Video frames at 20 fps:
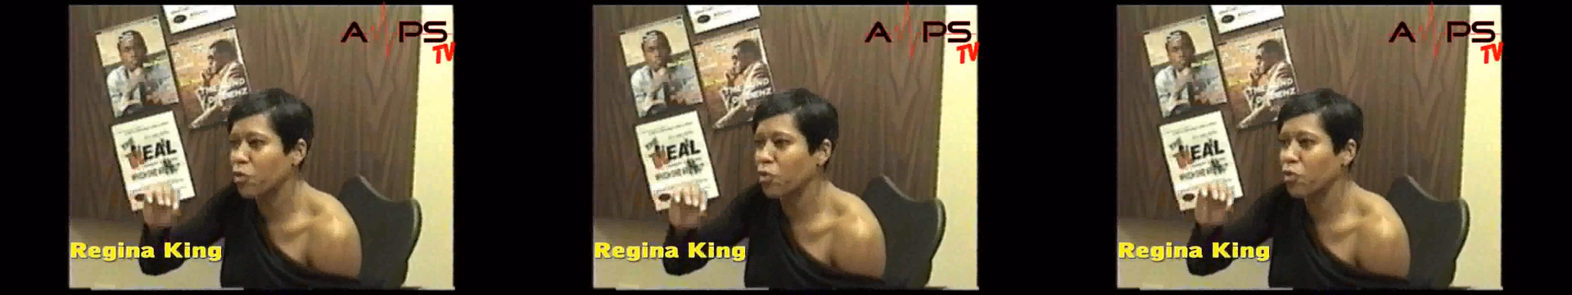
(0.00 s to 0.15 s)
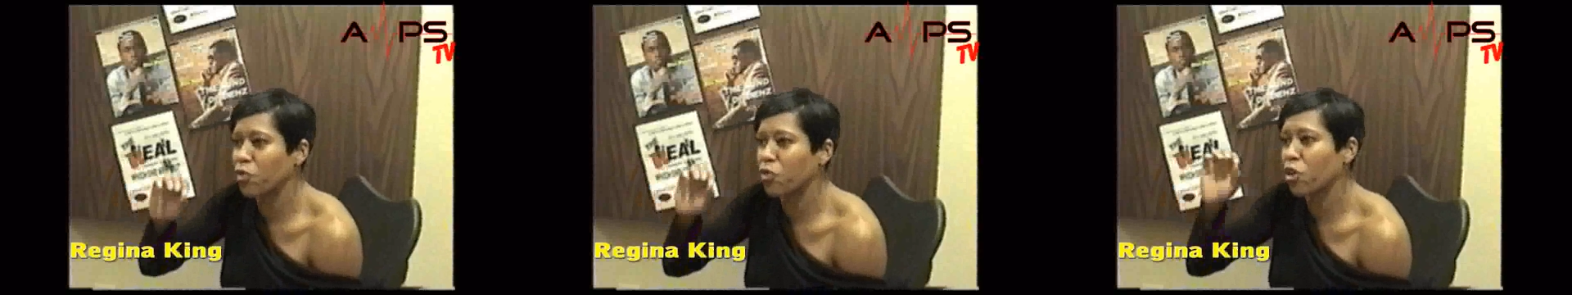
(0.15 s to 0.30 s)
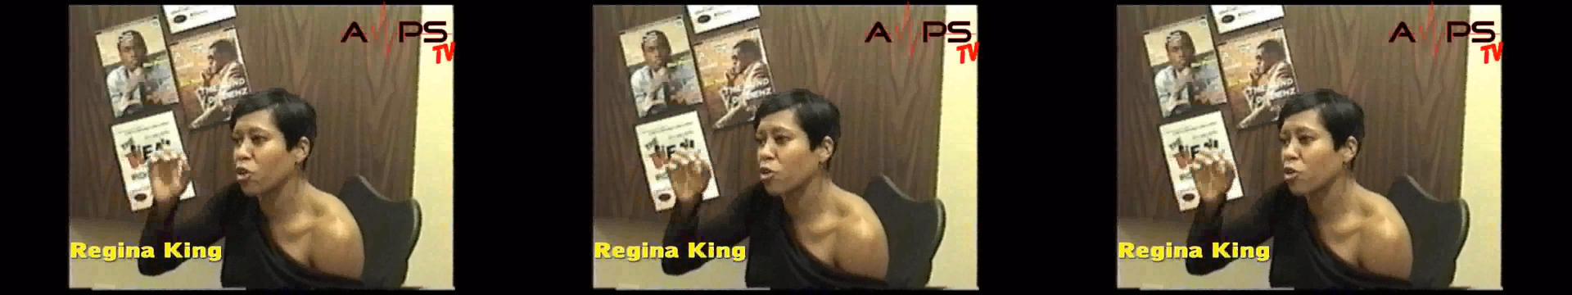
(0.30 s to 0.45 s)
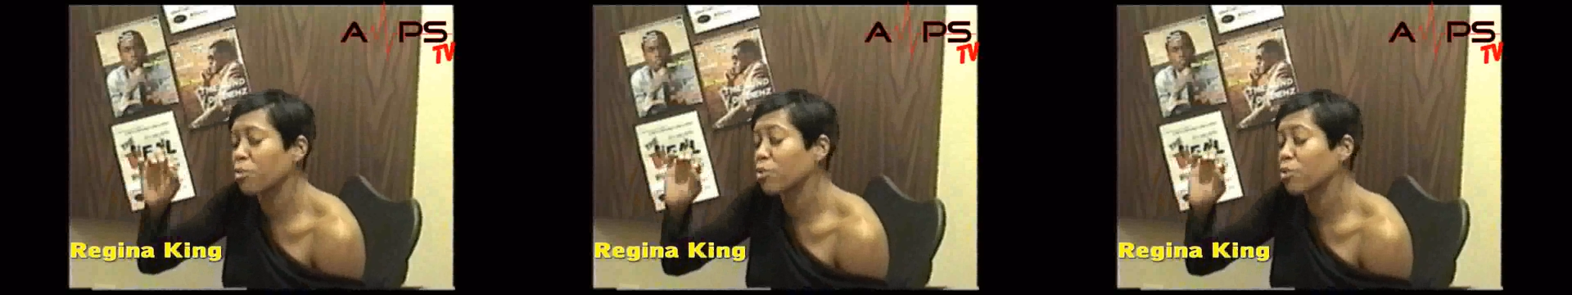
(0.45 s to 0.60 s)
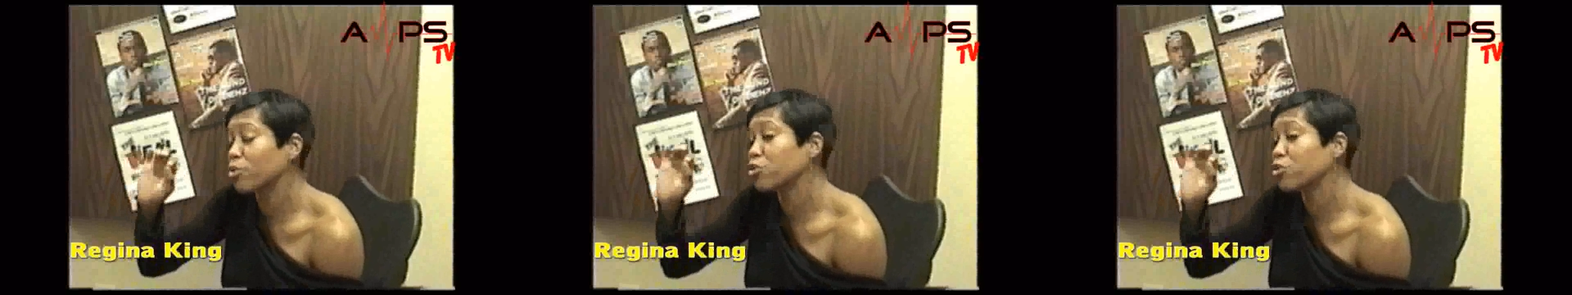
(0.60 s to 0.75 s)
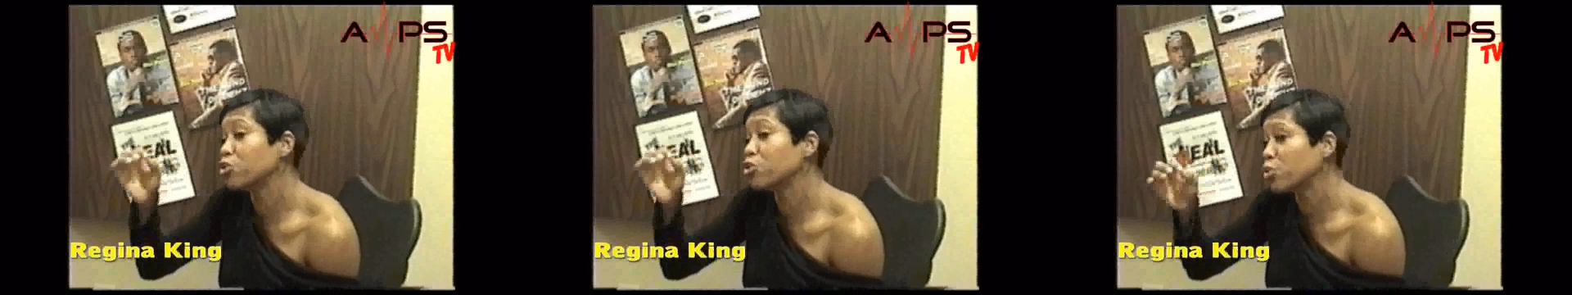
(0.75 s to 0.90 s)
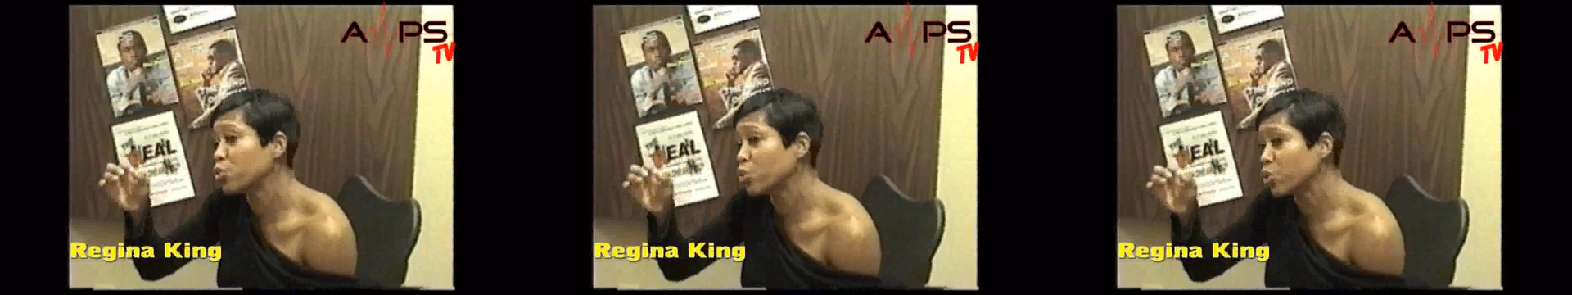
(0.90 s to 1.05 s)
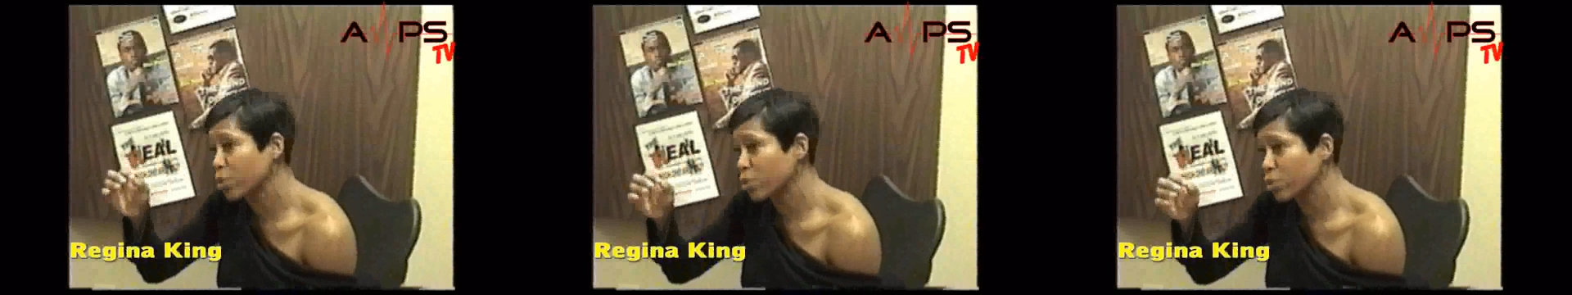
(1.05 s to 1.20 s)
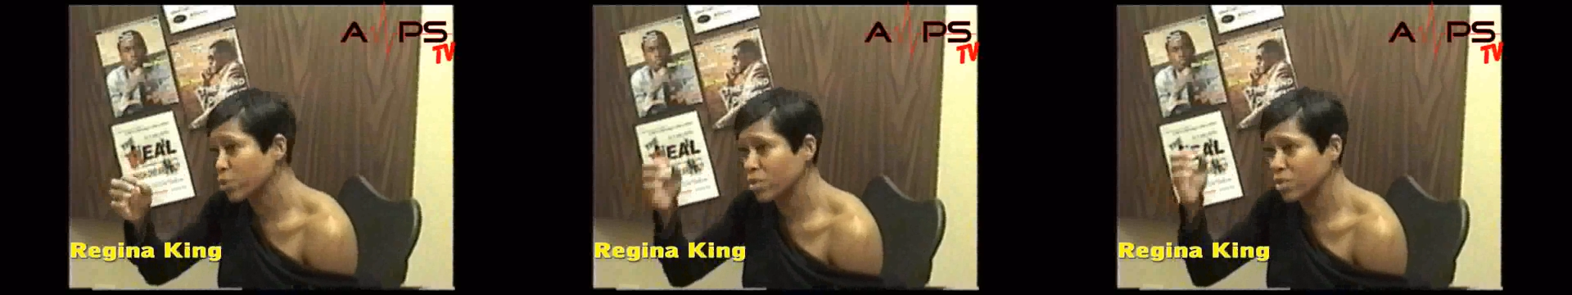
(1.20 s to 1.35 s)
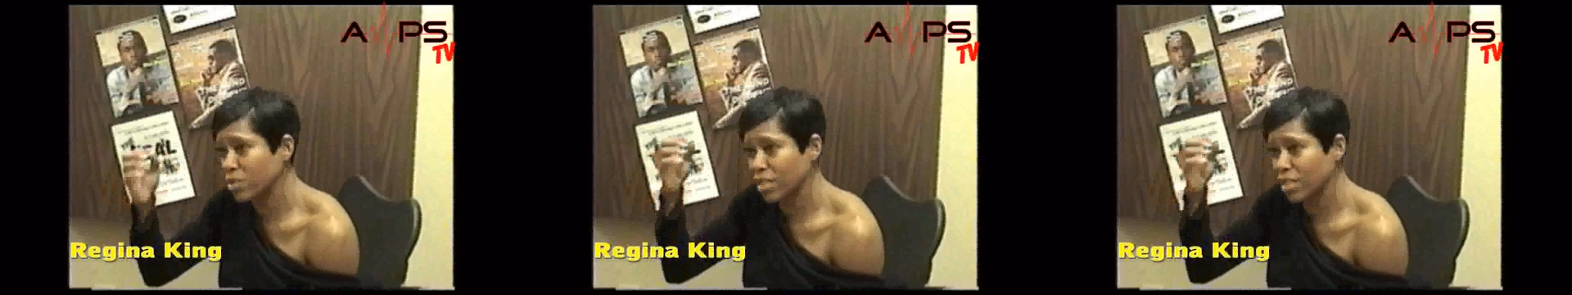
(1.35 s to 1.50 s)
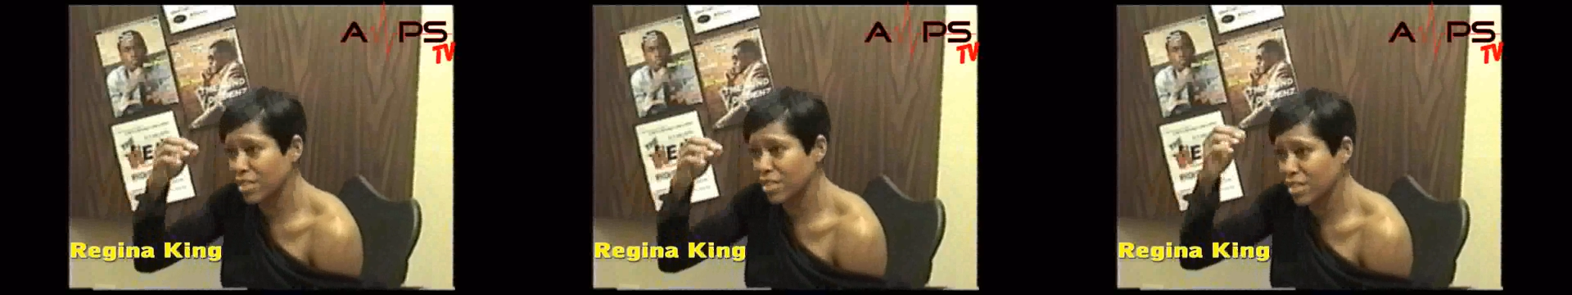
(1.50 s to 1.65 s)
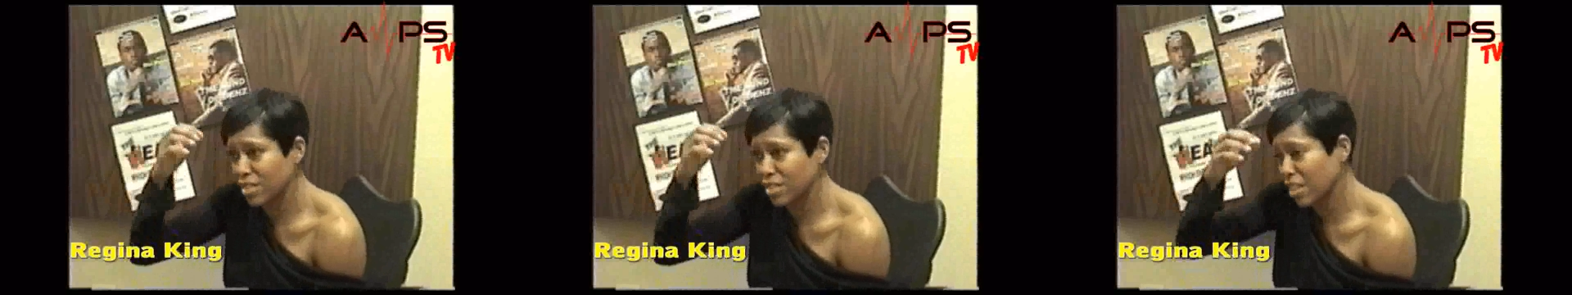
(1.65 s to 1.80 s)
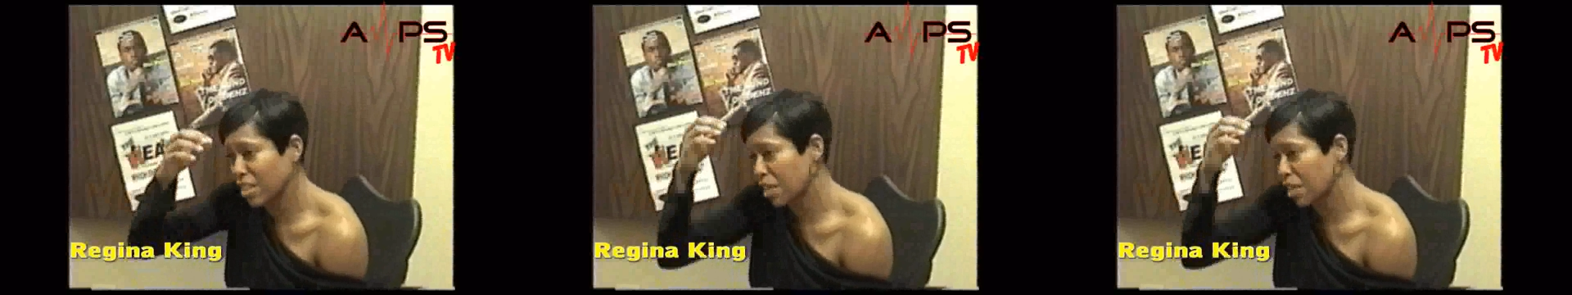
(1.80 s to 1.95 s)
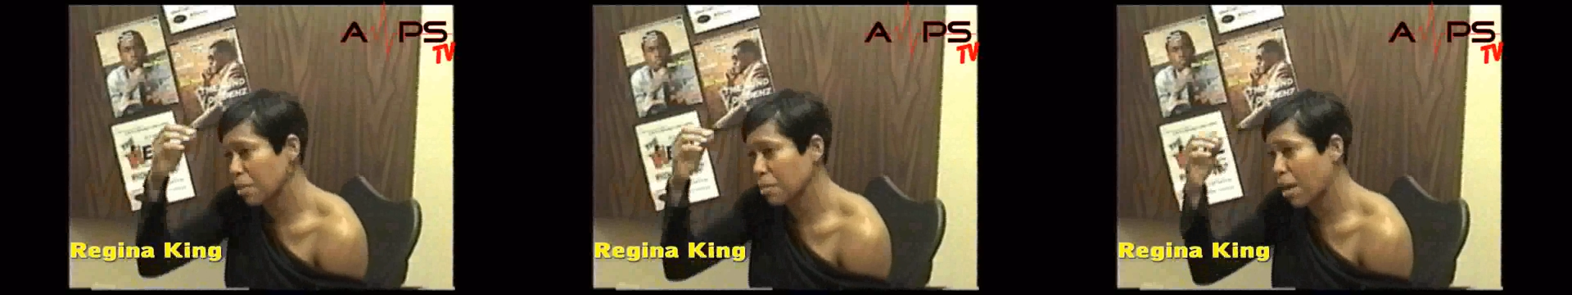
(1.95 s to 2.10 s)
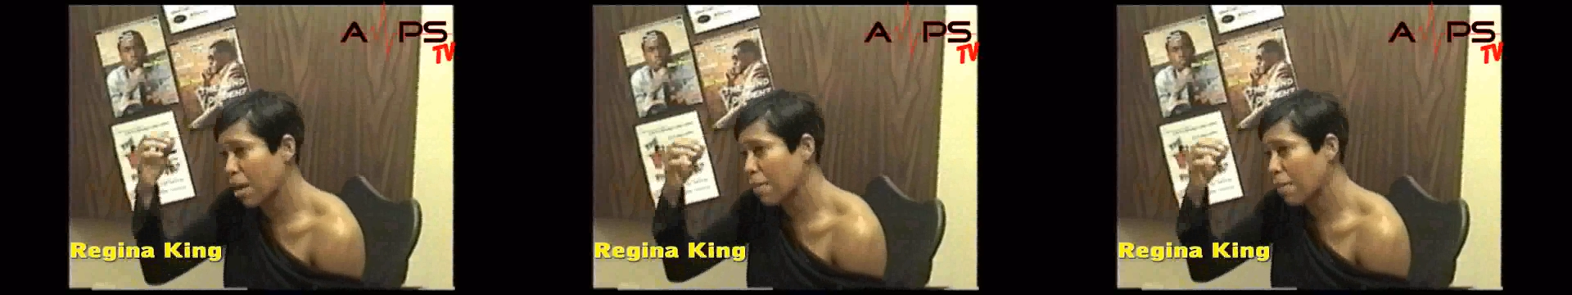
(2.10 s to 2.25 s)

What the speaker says: verbal jewels that stuck in my